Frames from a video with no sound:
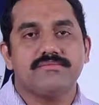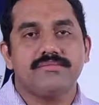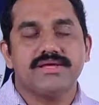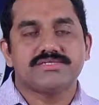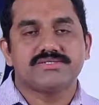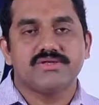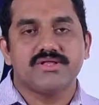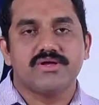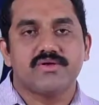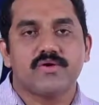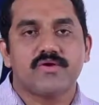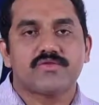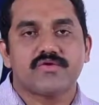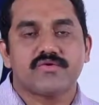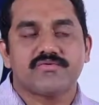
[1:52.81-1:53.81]
based on the
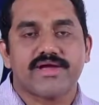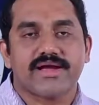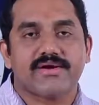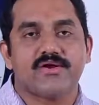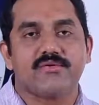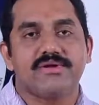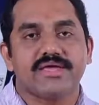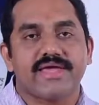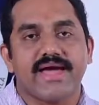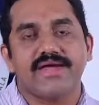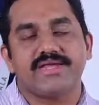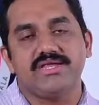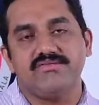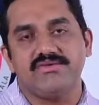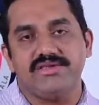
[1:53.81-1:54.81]
growth of economic
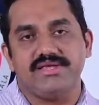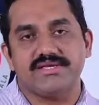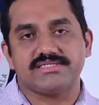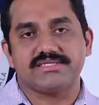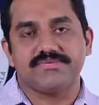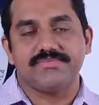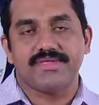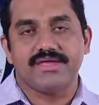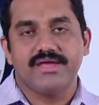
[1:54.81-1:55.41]
activities,